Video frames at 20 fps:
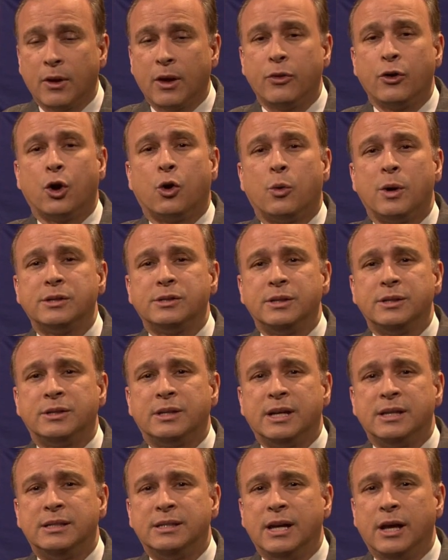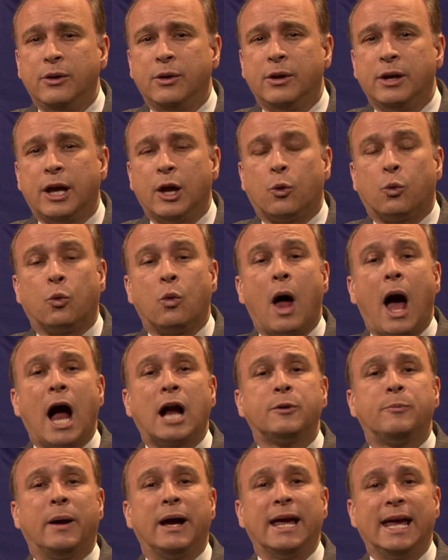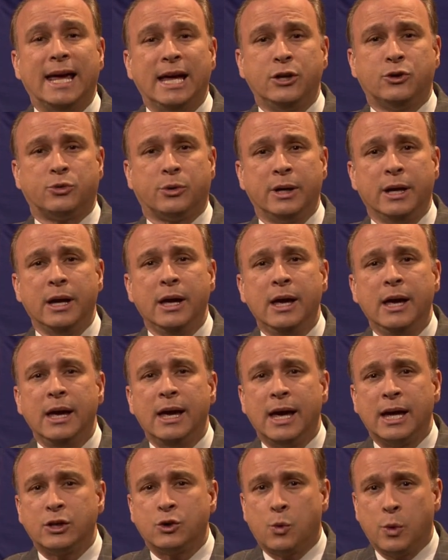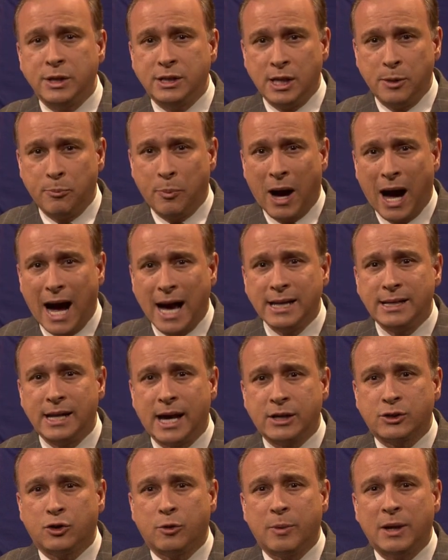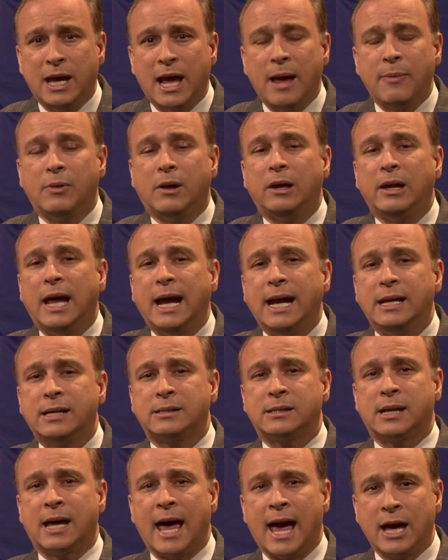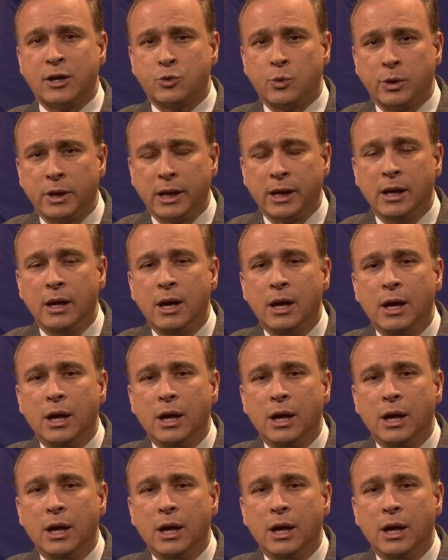The Grizzlies continue to get rocked by injury as Quincy Pondexter became the latest casualty.